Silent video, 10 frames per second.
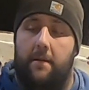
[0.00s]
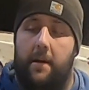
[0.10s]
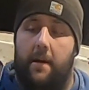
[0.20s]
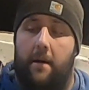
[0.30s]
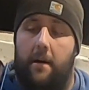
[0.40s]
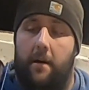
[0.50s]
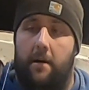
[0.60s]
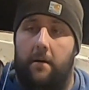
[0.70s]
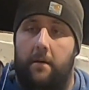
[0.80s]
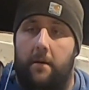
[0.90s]
they
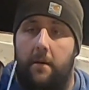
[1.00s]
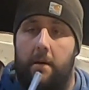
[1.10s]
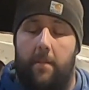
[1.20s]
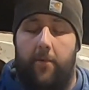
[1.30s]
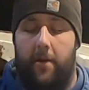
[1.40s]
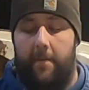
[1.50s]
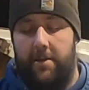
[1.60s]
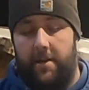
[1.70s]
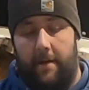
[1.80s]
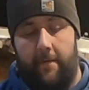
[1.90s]
are in pretty
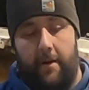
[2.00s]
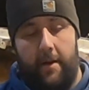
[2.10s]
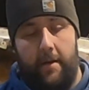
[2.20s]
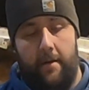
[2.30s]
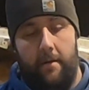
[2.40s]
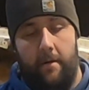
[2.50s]
much every